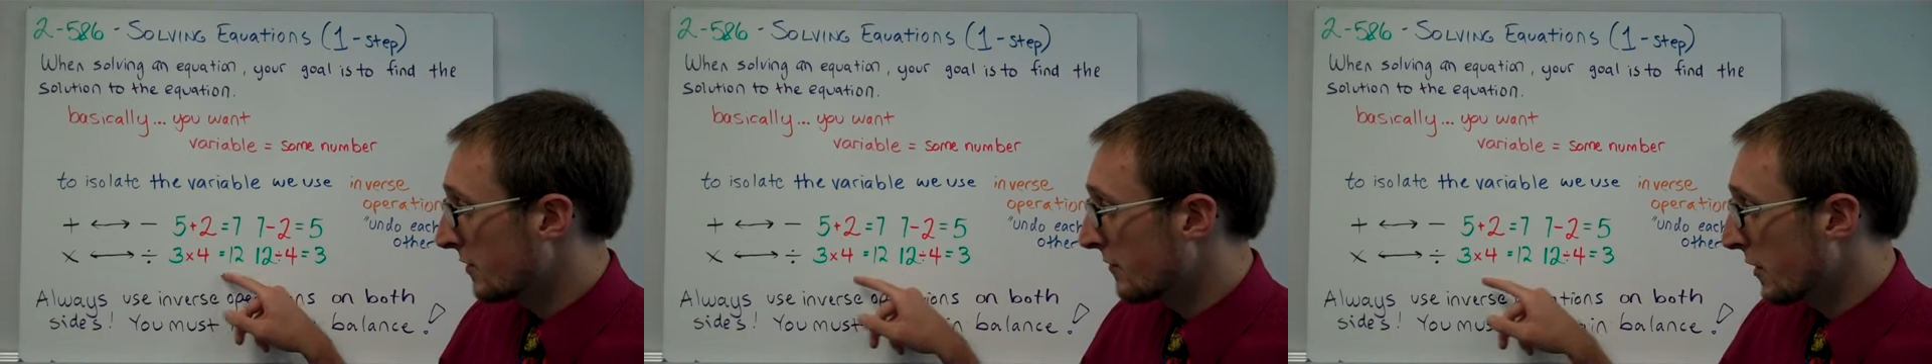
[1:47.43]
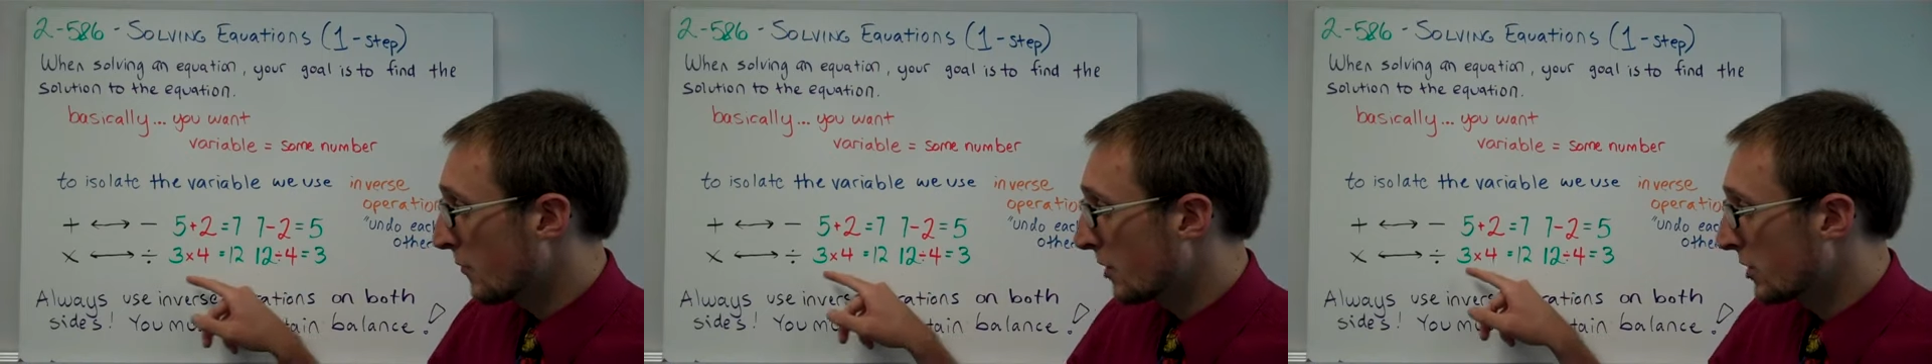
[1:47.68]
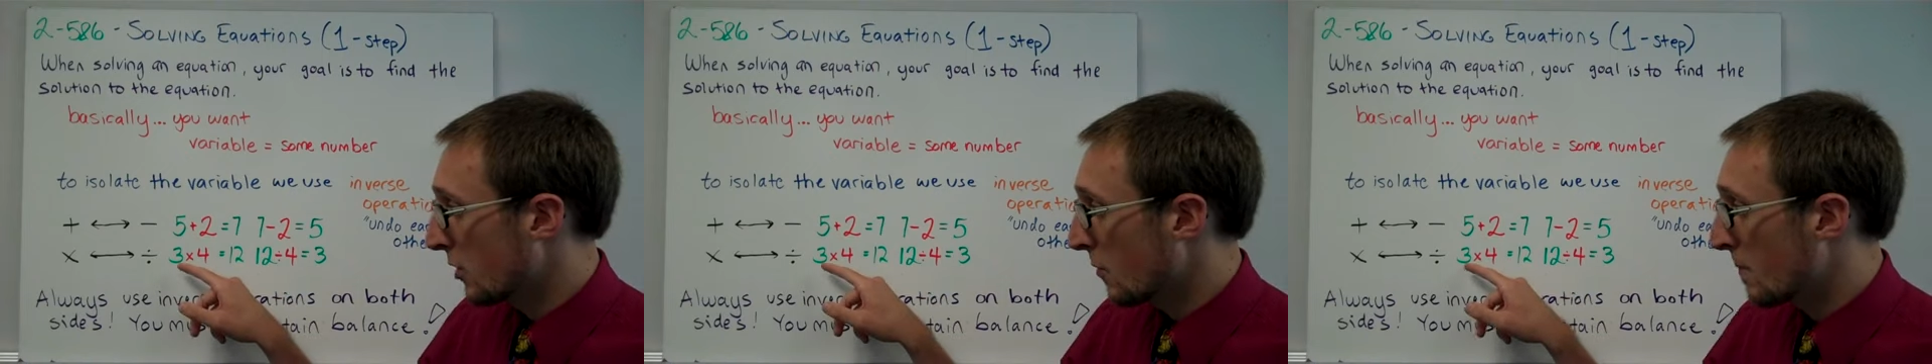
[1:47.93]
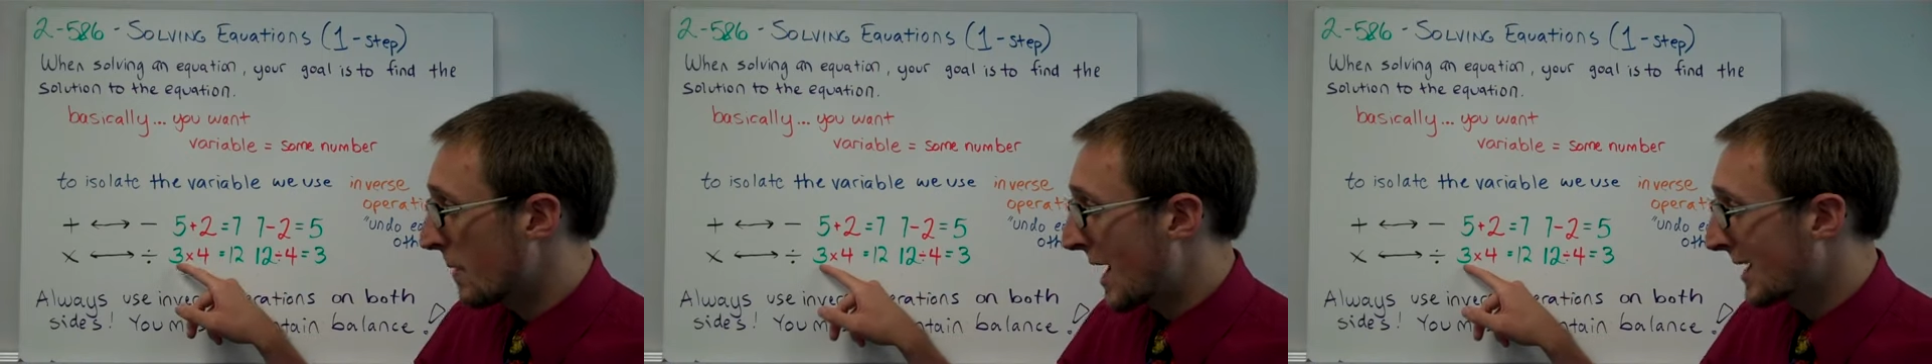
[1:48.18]
And if I want to go
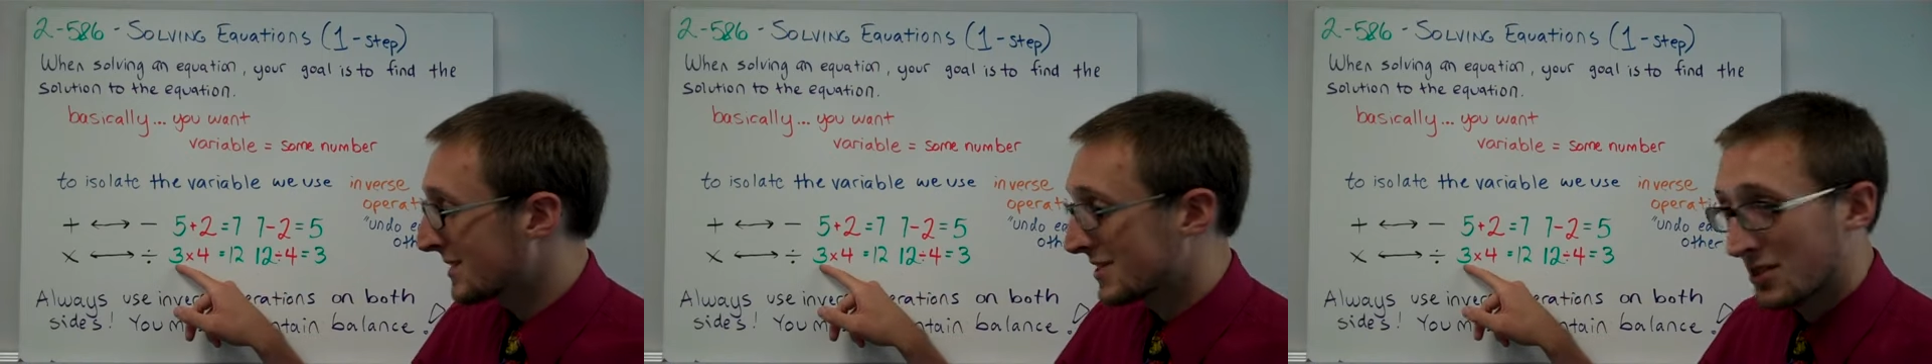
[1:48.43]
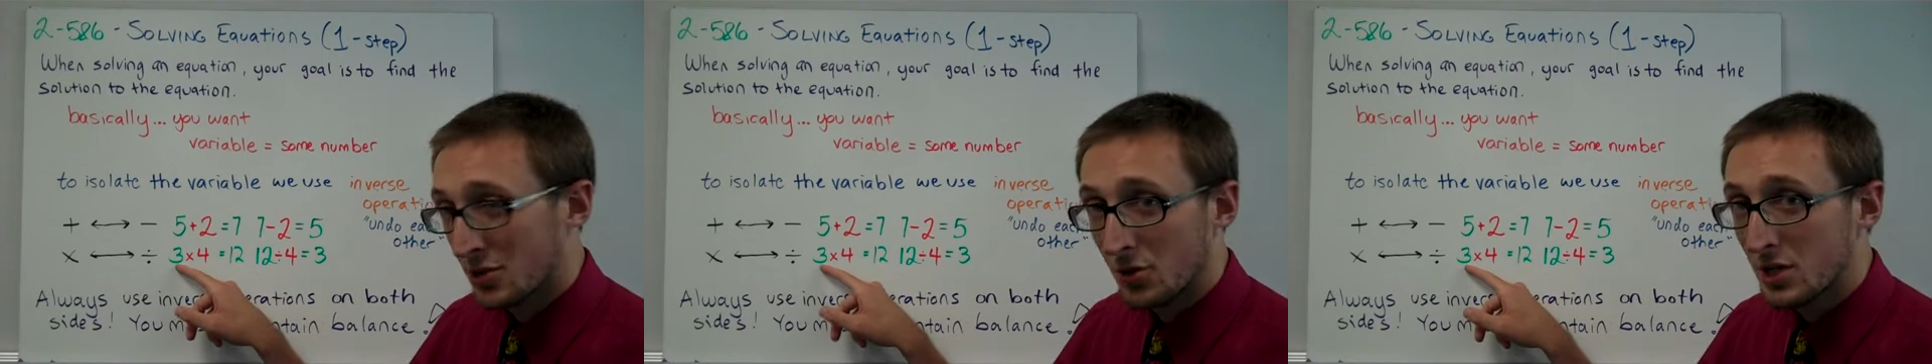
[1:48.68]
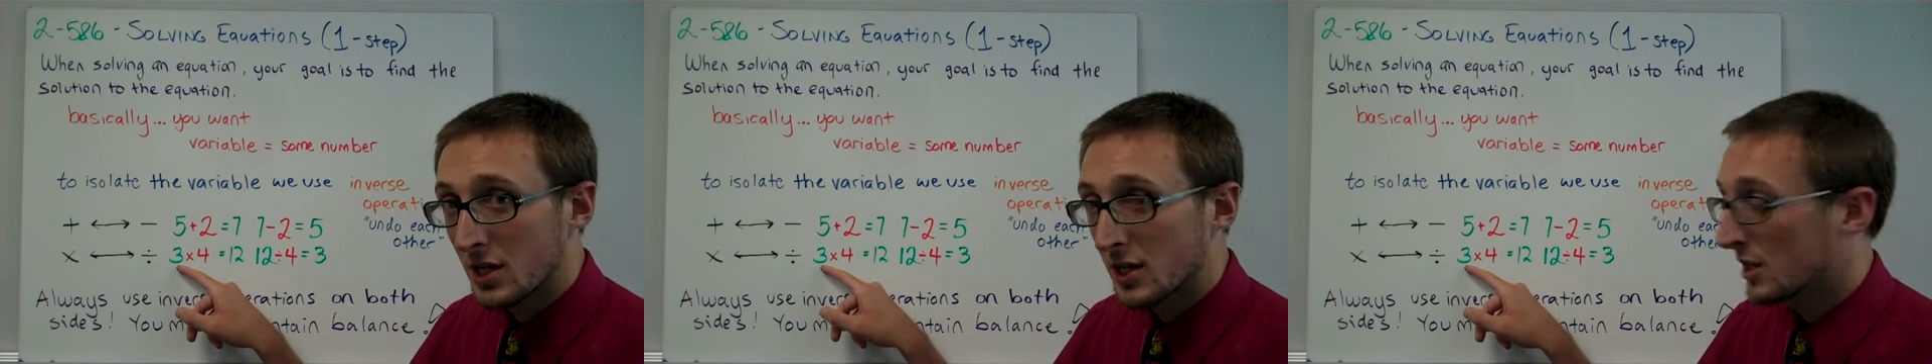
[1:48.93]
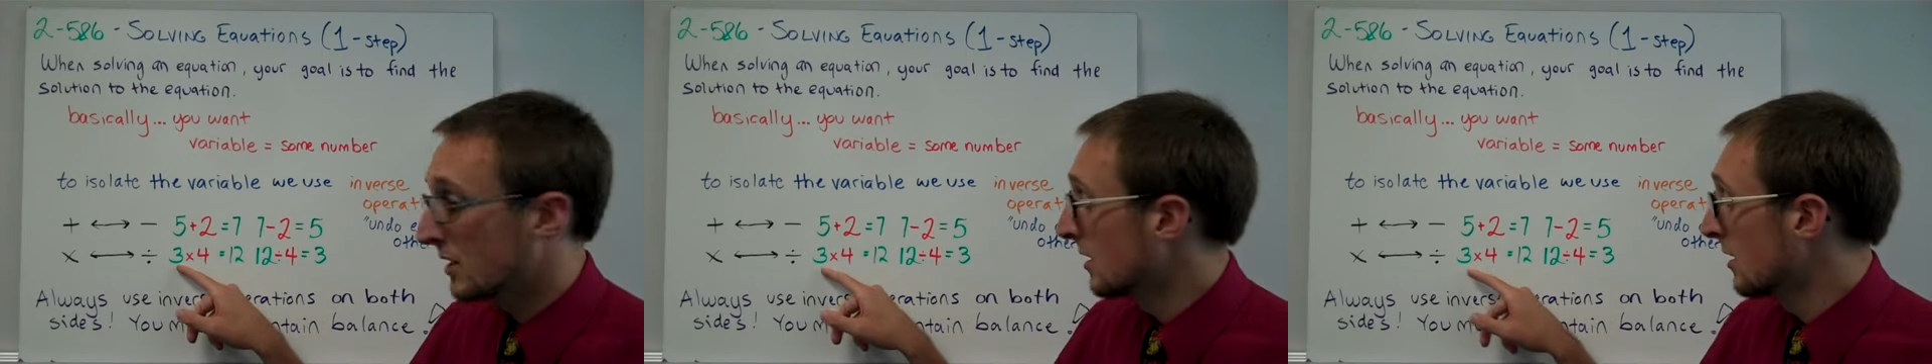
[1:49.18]
back to
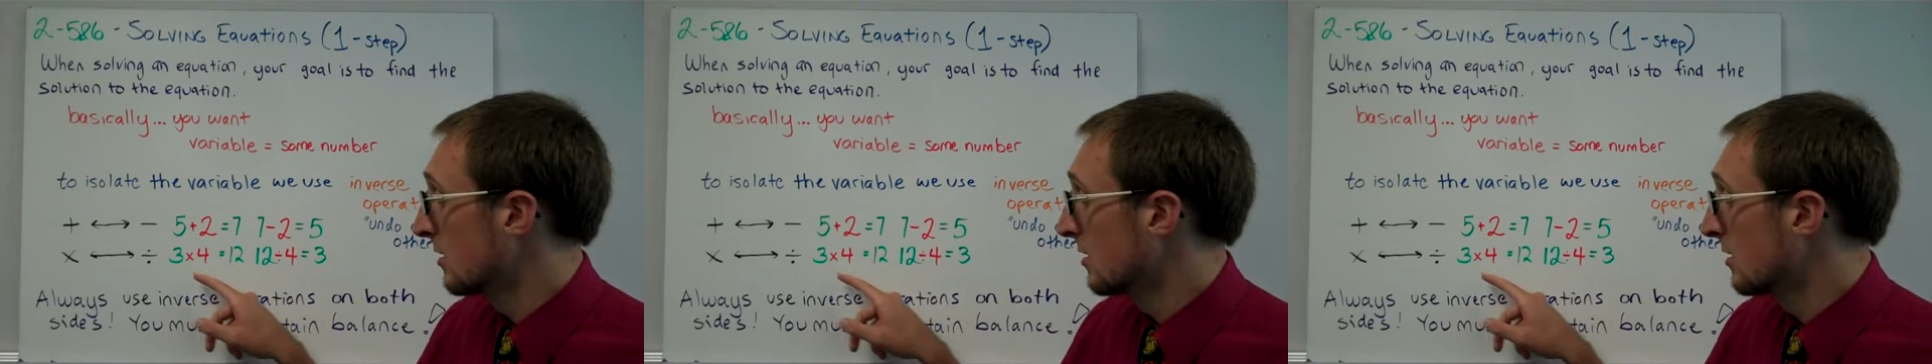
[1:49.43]
3,